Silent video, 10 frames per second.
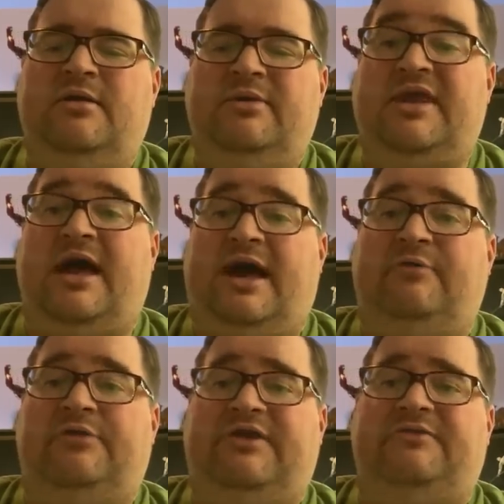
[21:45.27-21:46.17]
But yeah, I
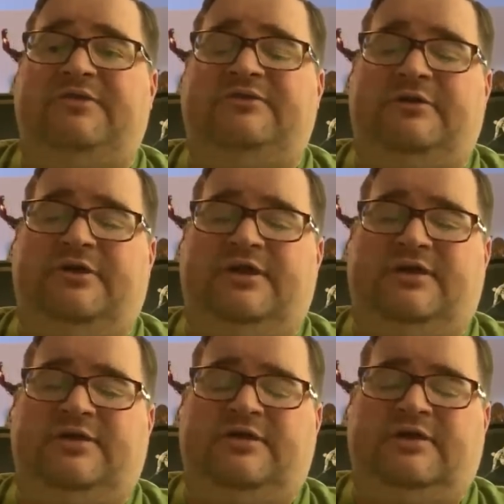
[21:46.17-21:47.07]
will definitely turn on
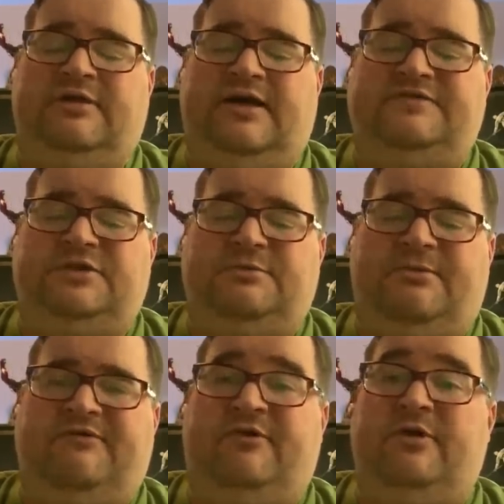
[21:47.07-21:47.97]
the live stream on
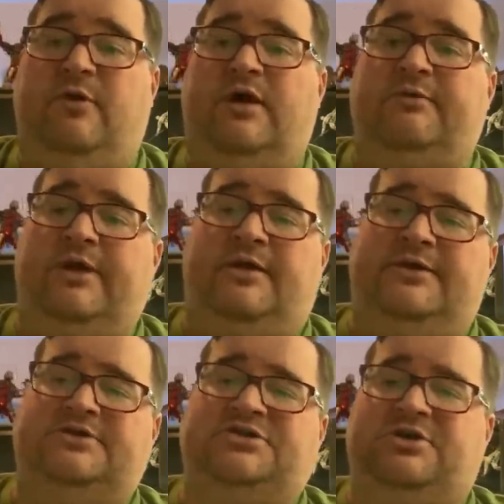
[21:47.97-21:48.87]
my phone and walk around
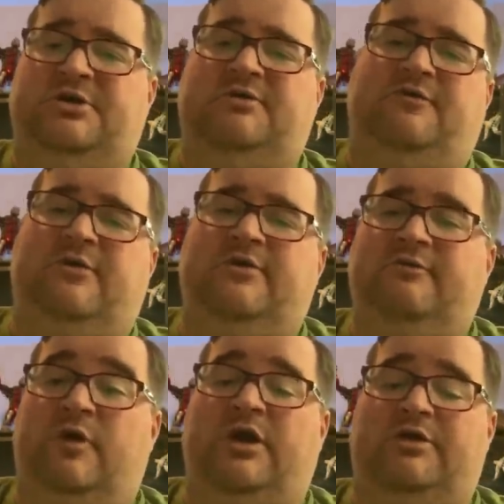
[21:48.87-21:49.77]
and show you the floor.
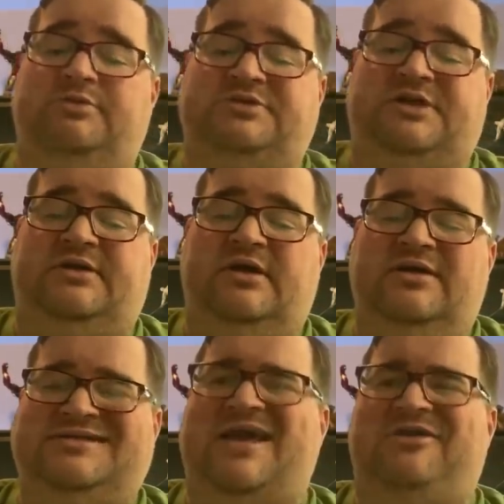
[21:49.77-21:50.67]
100%.
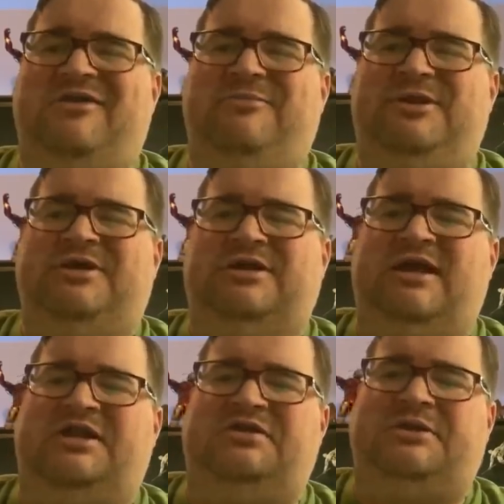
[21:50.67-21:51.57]
Saturday would be the good
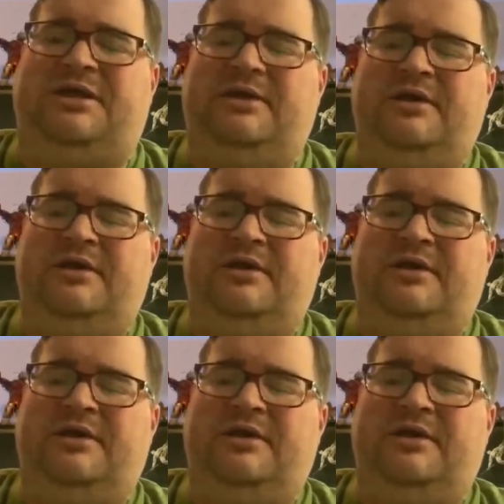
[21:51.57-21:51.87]
day to do that.